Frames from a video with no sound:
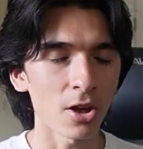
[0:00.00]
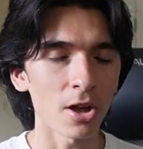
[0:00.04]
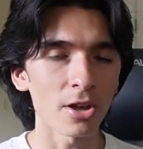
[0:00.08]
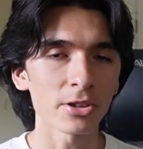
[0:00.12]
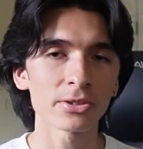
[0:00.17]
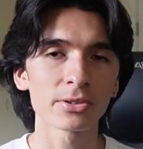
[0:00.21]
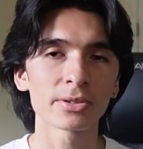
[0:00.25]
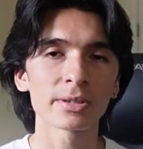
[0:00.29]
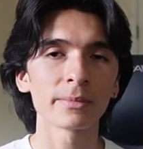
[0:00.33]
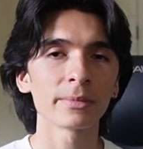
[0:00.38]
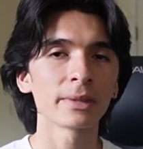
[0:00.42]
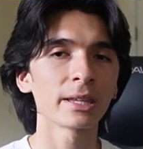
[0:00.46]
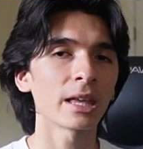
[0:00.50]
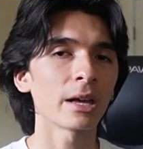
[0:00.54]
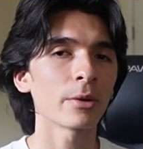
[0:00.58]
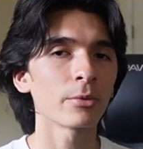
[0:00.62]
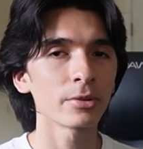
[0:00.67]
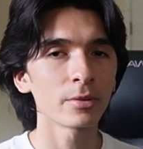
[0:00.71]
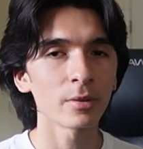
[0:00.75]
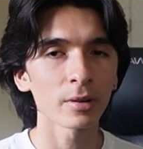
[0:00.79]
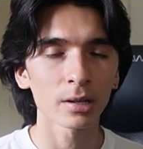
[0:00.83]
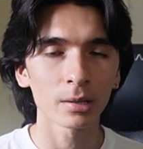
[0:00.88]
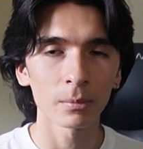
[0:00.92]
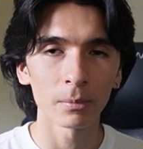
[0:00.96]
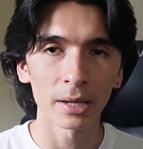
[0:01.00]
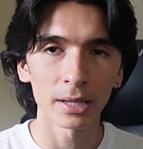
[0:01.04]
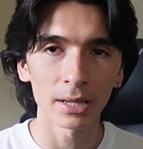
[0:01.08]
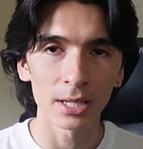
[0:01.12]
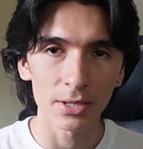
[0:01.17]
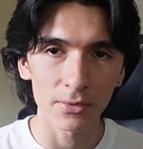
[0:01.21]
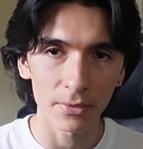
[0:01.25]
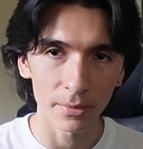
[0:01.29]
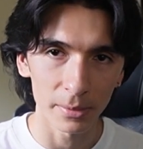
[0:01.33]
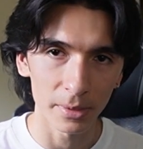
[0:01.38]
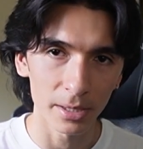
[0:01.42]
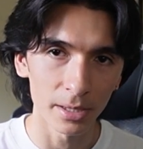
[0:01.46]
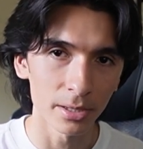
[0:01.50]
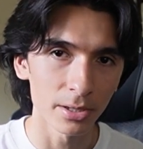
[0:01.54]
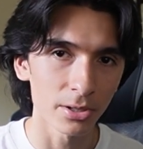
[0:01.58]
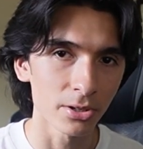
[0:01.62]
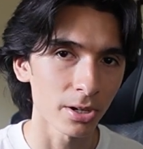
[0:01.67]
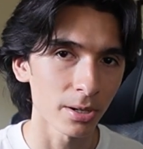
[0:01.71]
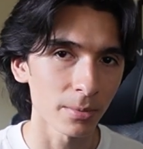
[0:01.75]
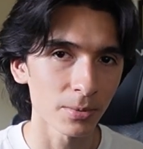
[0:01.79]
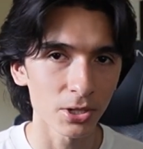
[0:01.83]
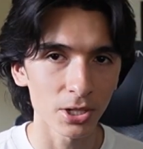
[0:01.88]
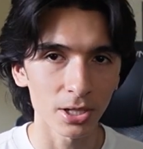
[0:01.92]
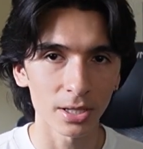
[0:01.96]
Also, something I would recommend is from the
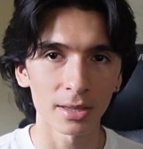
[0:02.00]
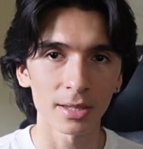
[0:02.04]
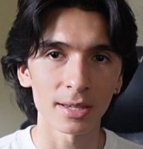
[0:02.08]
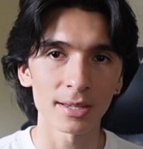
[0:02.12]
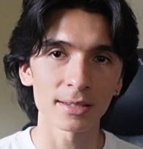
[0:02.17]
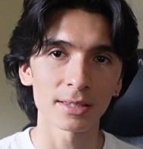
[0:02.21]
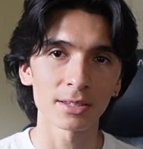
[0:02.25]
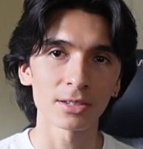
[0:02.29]
description, these